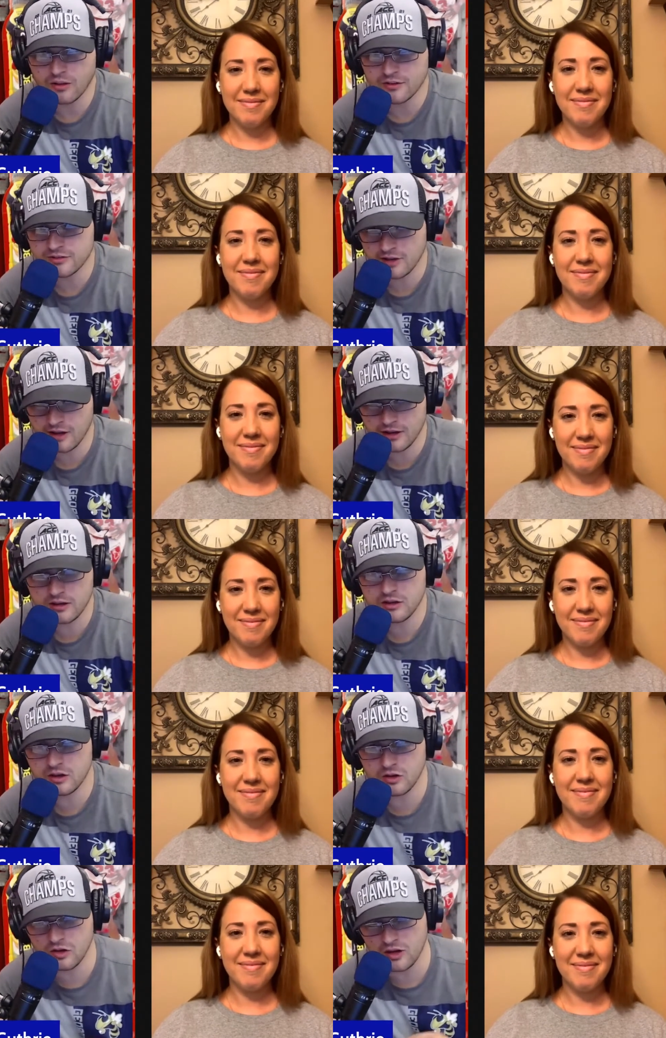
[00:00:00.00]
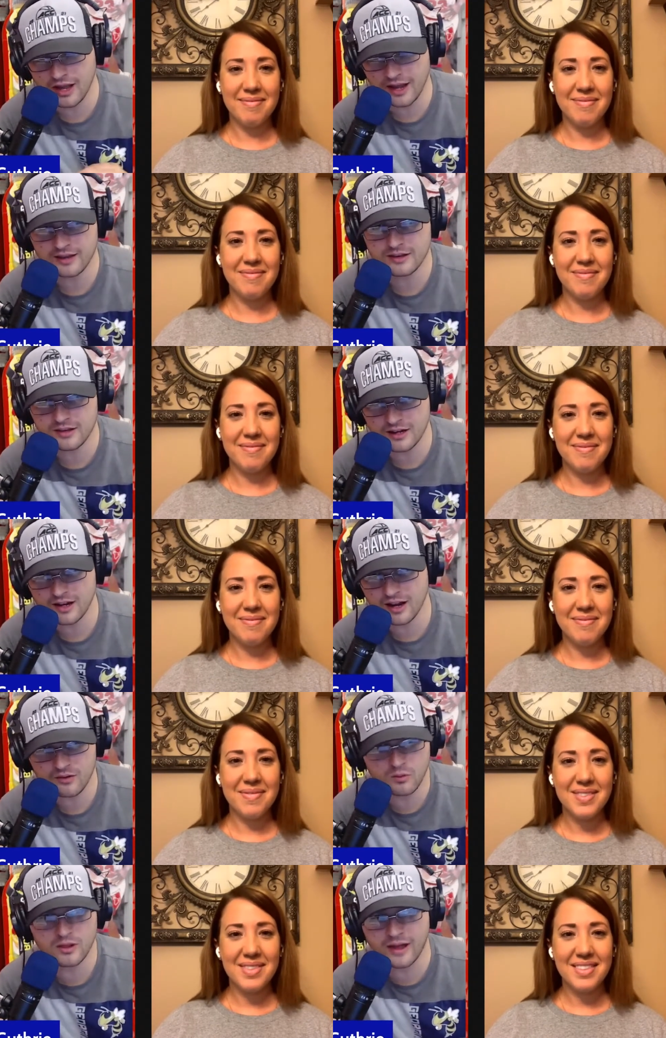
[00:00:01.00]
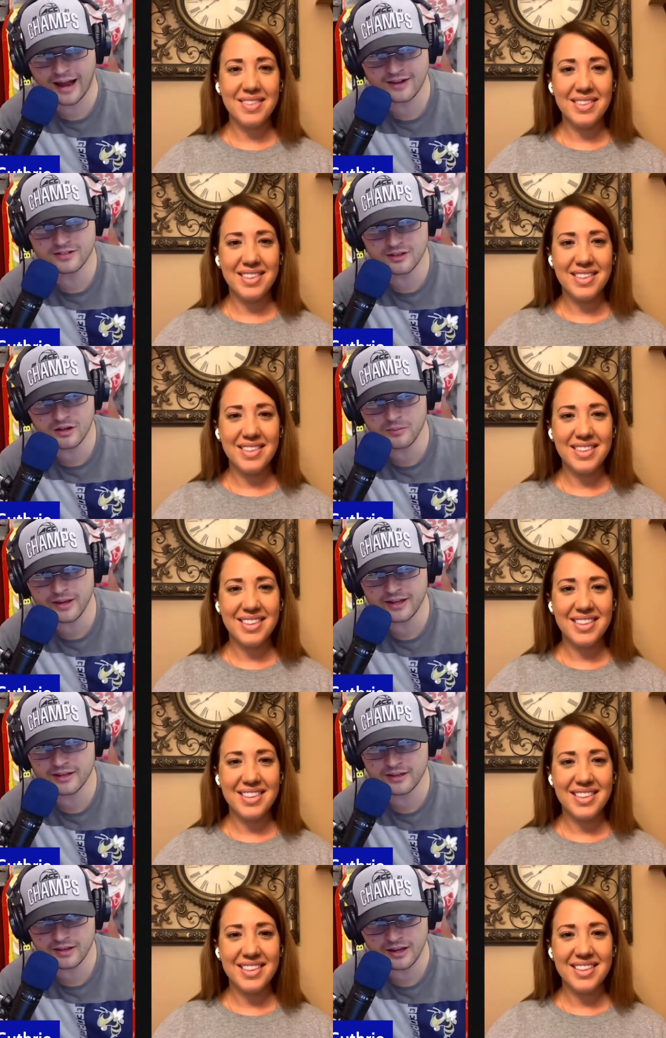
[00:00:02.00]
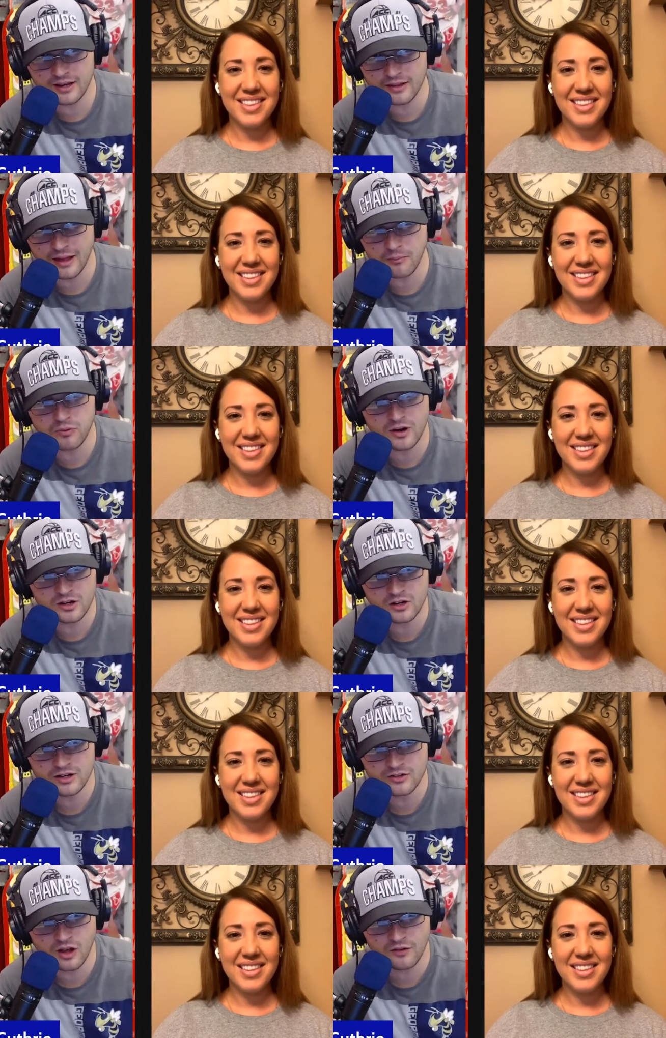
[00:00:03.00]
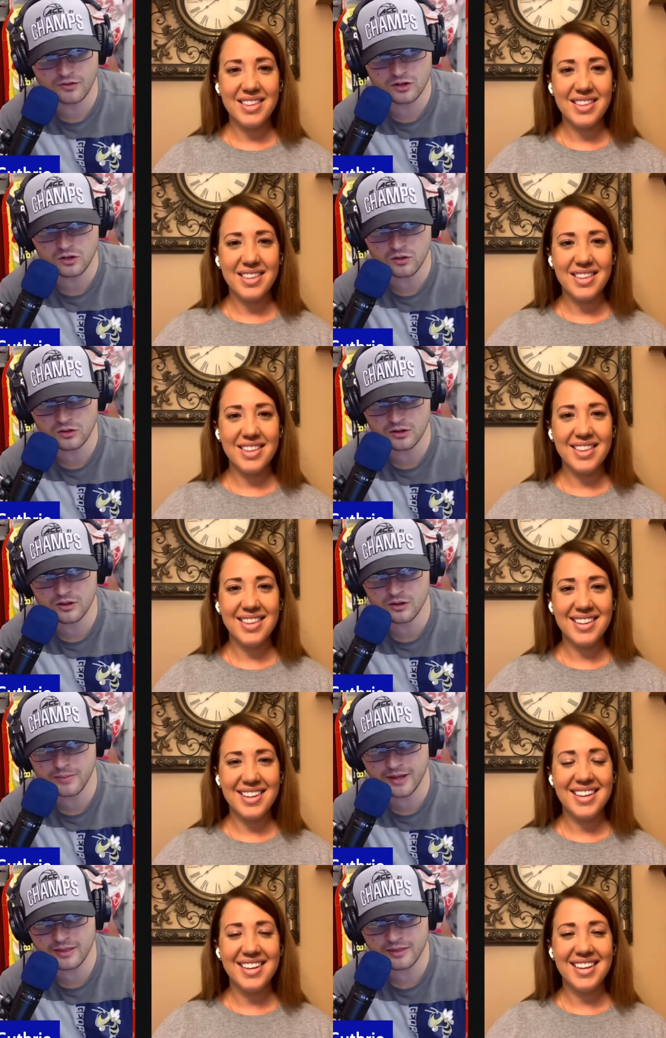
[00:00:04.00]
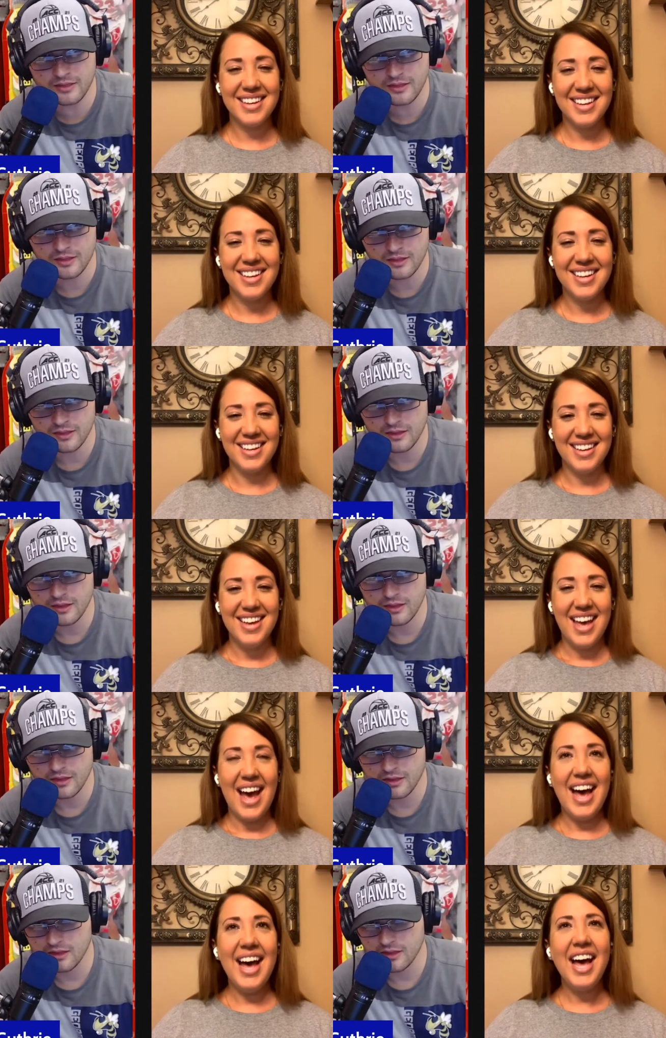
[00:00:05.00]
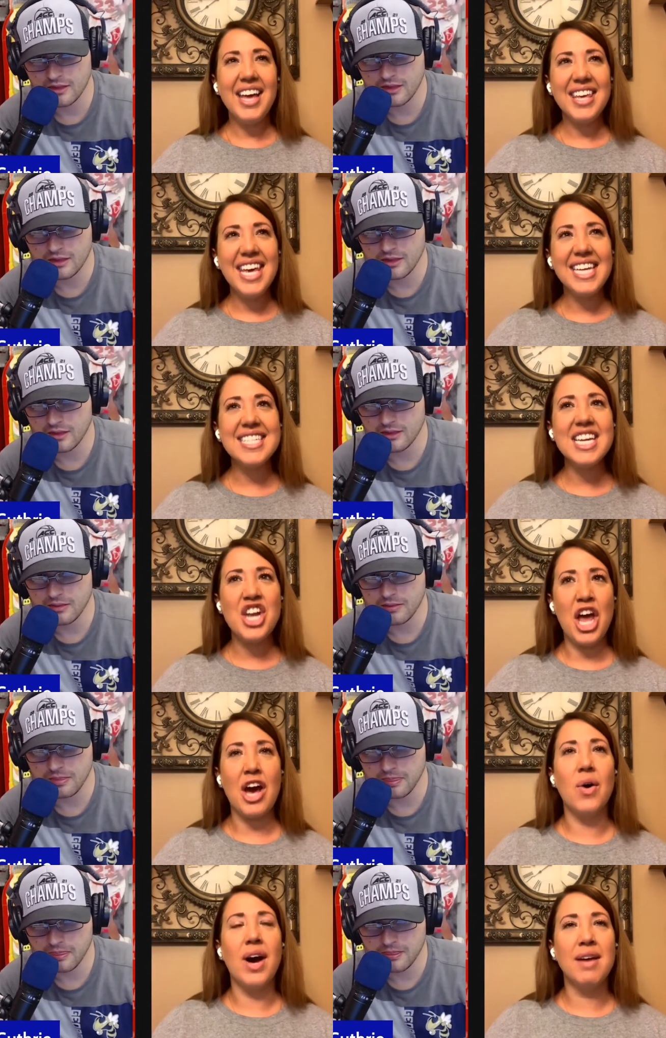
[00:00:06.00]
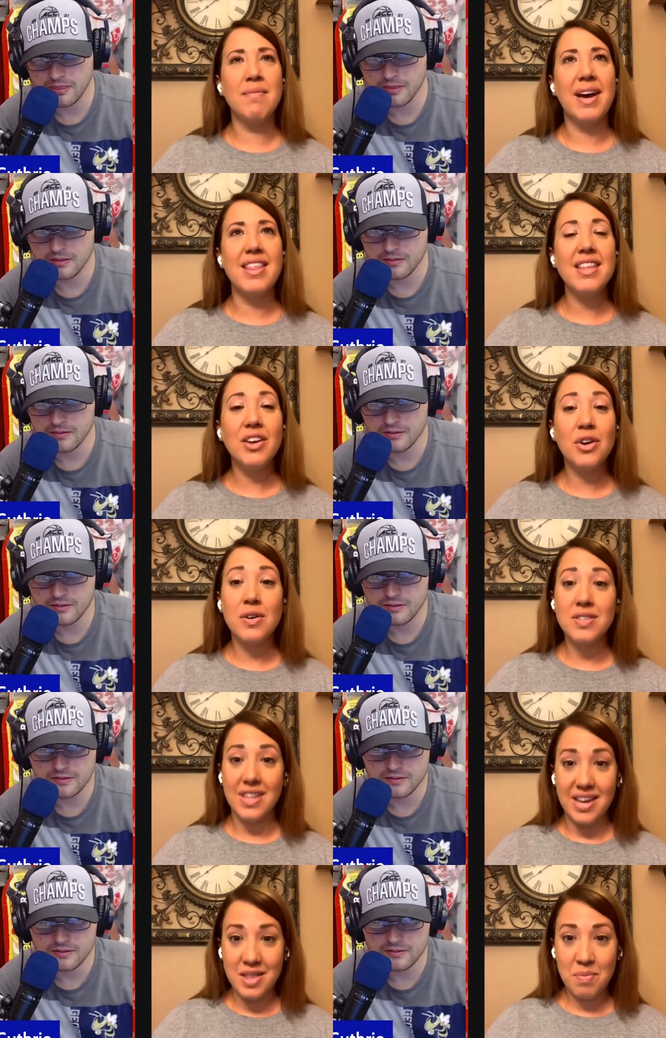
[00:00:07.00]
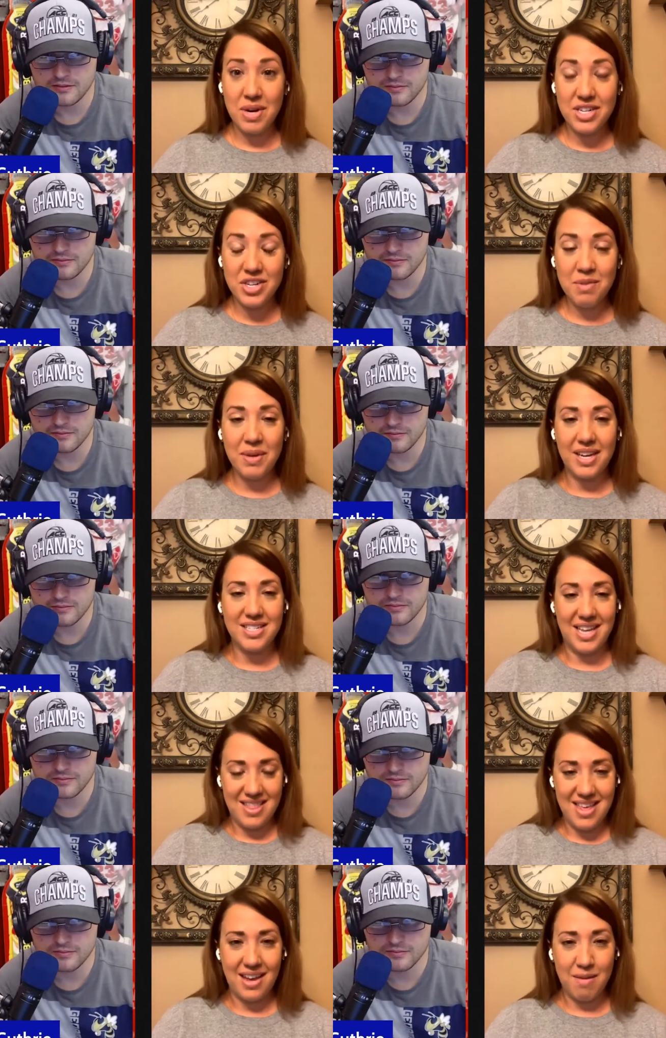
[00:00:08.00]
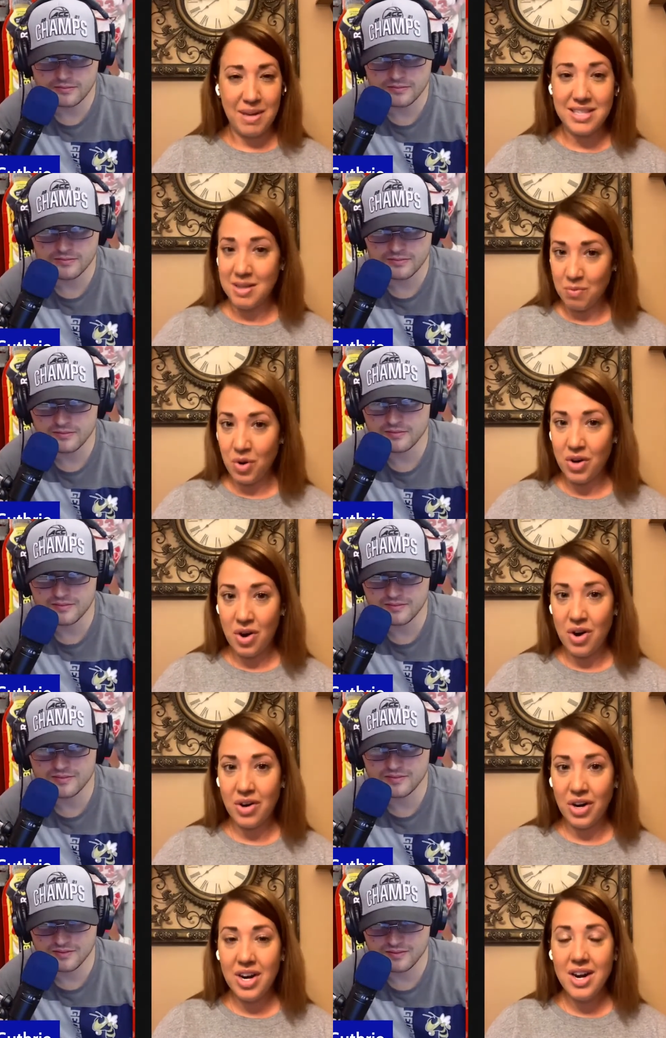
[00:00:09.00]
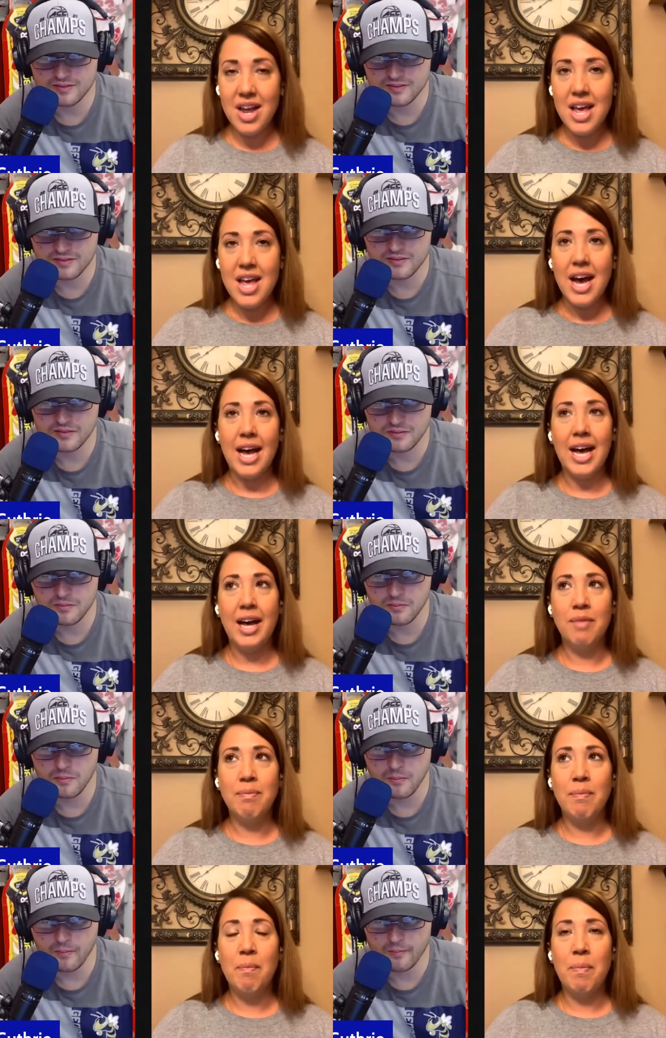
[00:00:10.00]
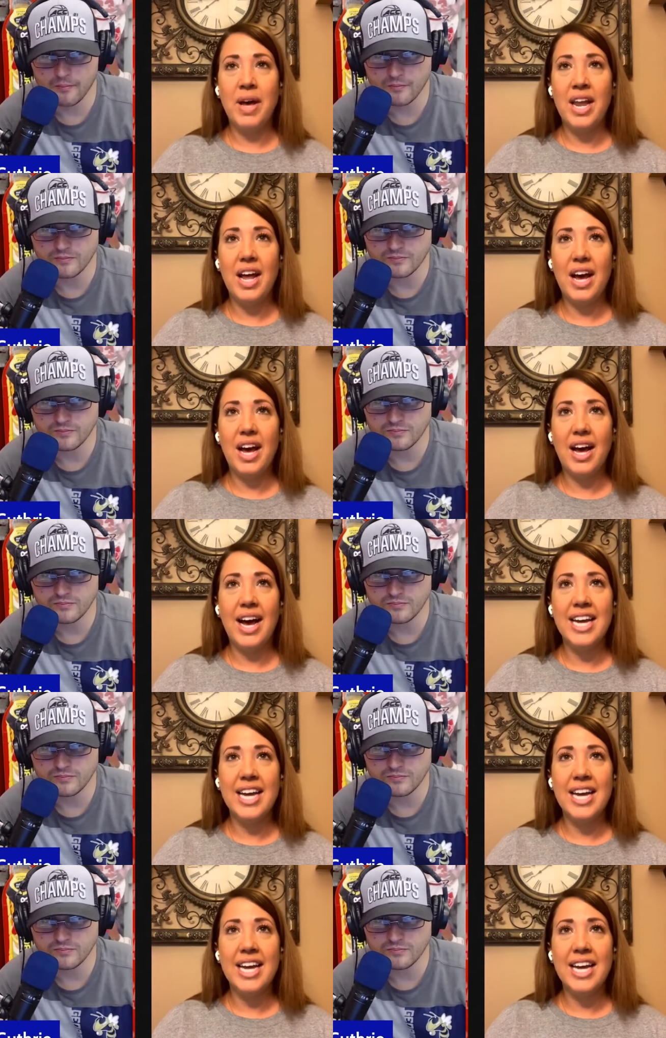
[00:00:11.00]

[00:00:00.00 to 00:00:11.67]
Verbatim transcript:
Speaker 1: all of a sudden you know you can you can kind of relax a little bit and, and that pressure gets off your shoulder a little bit
Speaker 2: uh, yes and no. Um, I think the girls like the pressure because I think it makes them work harder. Um, but